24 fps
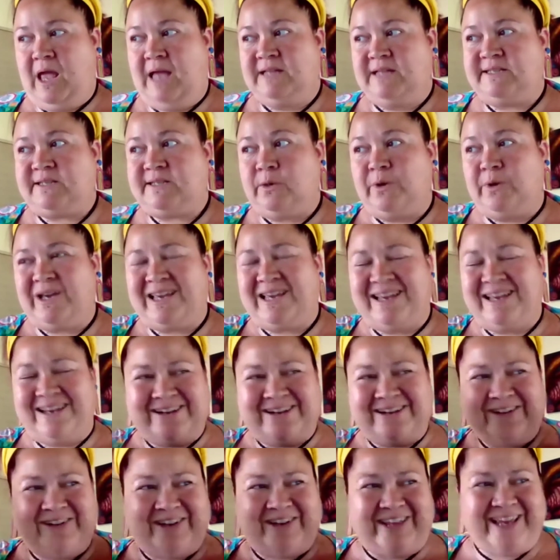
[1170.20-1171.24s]
so it can
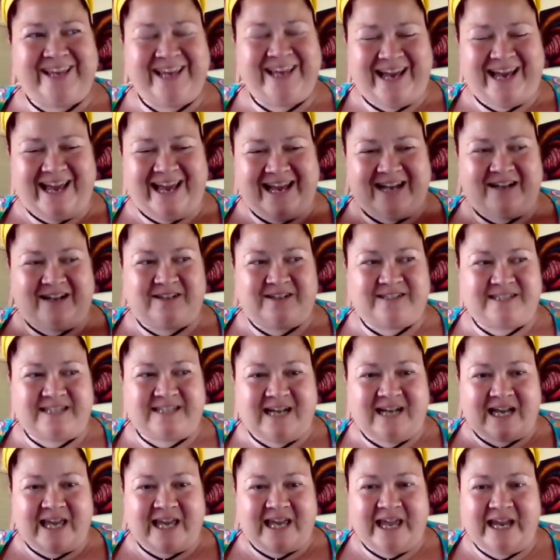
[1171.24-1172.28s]
clear our
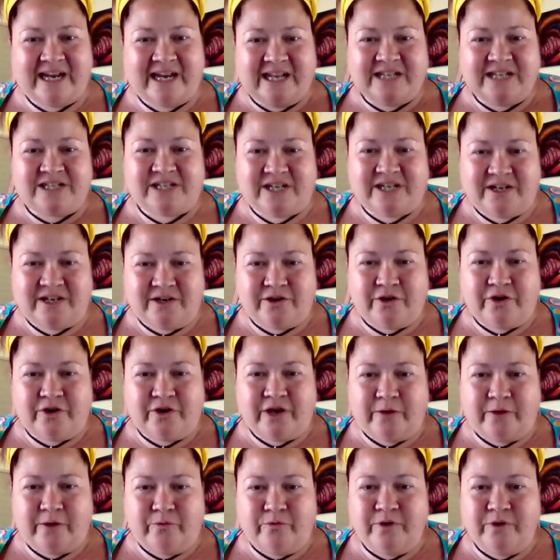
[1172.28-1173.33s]
stuck energy,
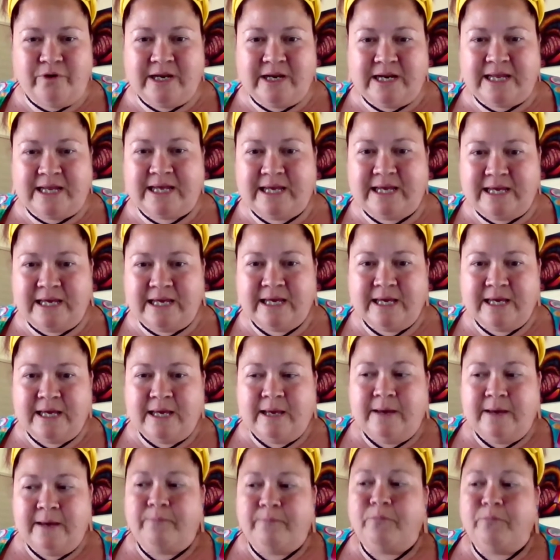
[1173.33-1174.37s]
and really
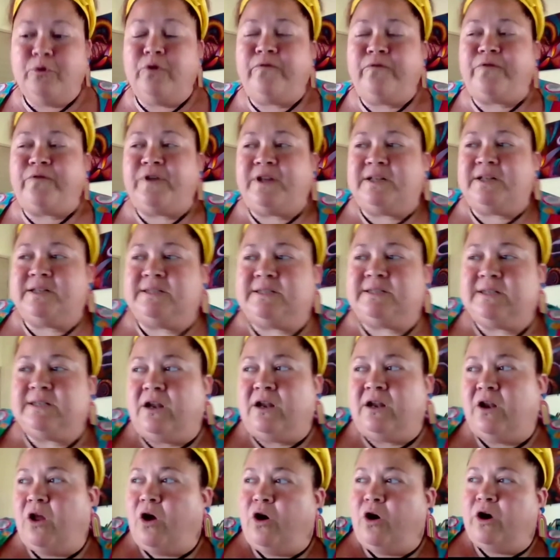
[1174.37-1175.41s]
move things
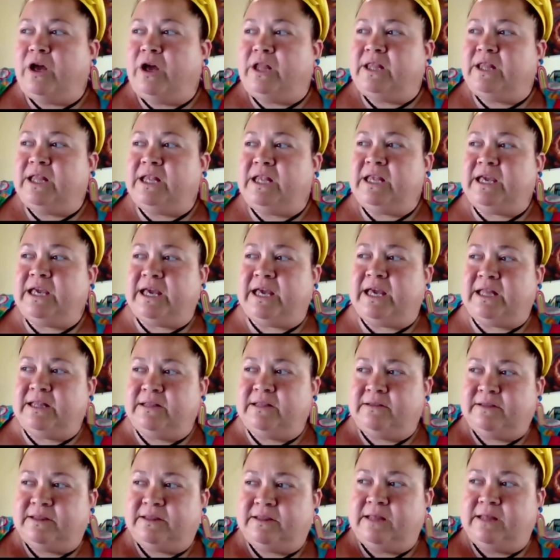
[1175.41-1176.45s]
along. And then you get
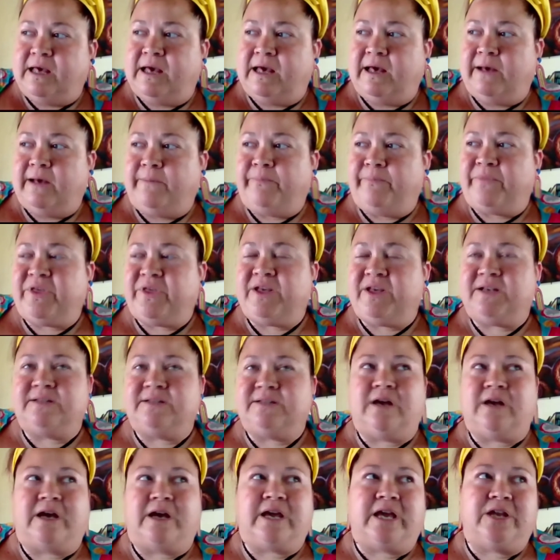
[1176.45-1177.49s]
things
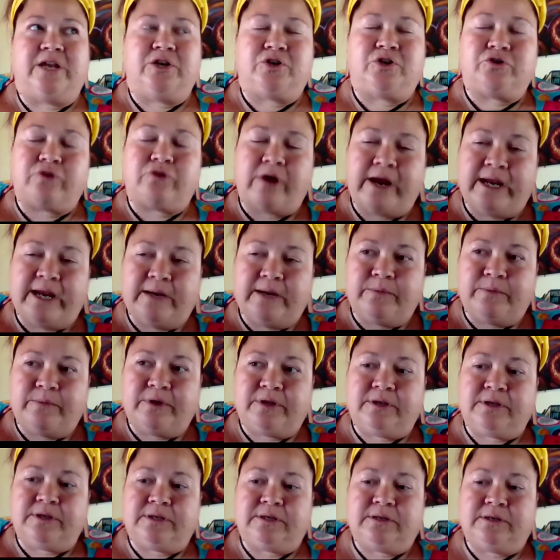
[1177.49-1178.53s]
like
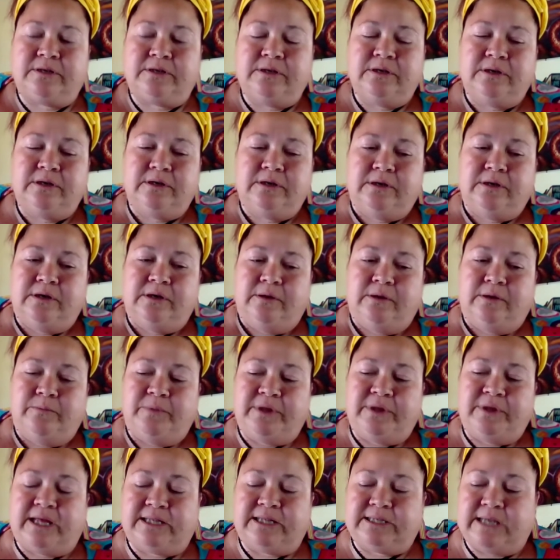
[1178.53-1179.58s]
entrainment, but
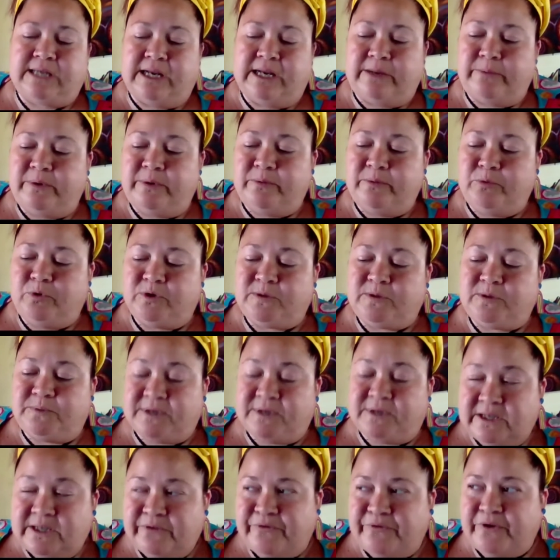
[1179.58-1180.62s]
that's getting a bit more
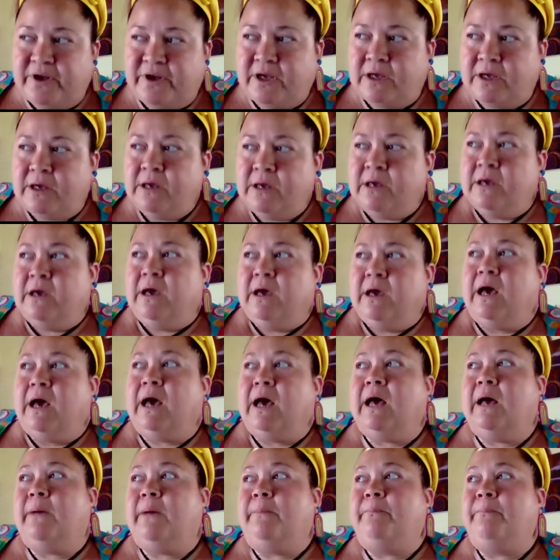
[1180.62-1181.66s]
specific.
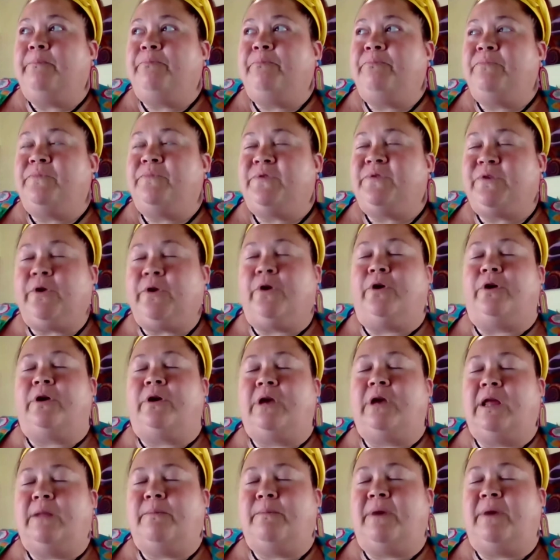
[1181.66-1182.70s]
So
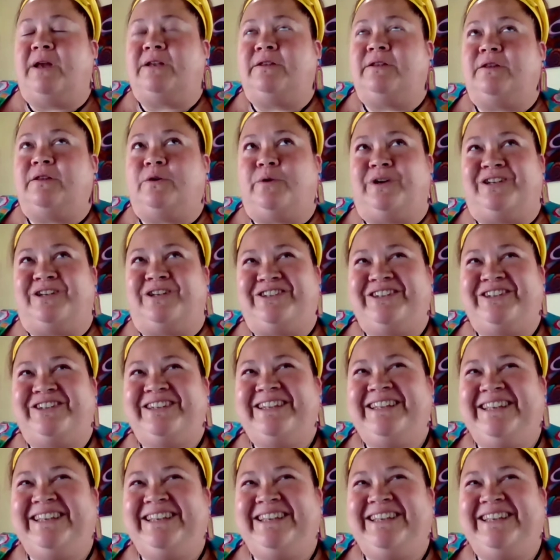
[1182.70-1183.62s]
getting back to the question